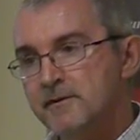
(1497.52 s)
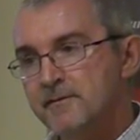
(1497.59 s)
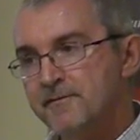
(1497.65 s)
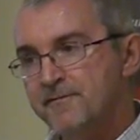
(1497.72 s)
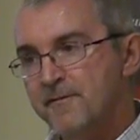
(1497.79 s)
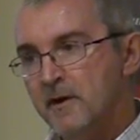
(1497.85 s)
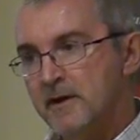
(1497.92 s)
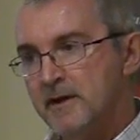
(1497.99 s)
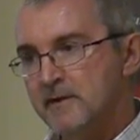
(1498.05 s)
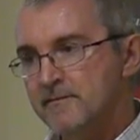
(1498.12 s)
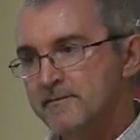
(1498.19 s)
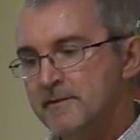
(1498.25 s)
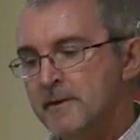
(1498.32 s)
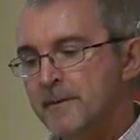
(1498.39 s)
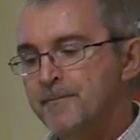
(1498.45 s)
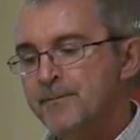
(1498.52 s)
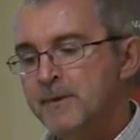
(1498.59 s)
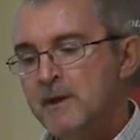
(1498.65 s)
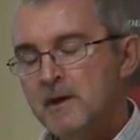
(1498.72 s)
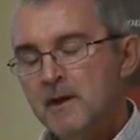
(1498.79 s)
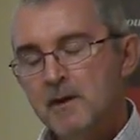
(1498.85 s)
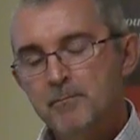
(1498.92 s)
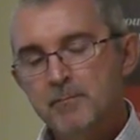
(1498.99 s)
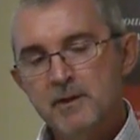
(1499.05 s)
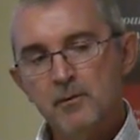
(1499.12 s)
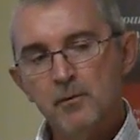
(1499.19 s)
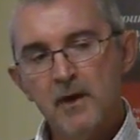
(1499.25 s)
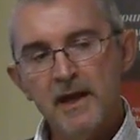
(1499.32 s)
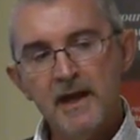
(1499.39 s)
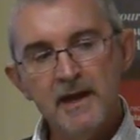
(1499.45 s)
than a 5. But
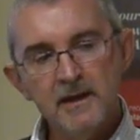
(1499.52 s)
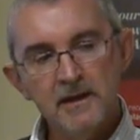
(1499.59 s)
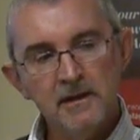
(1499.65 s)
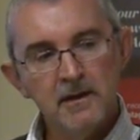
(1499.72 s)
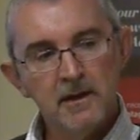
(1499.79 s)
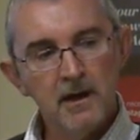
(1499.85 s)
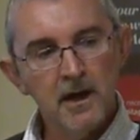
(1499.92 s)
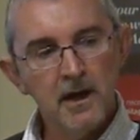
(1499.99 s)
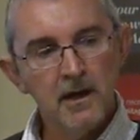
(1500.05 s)
in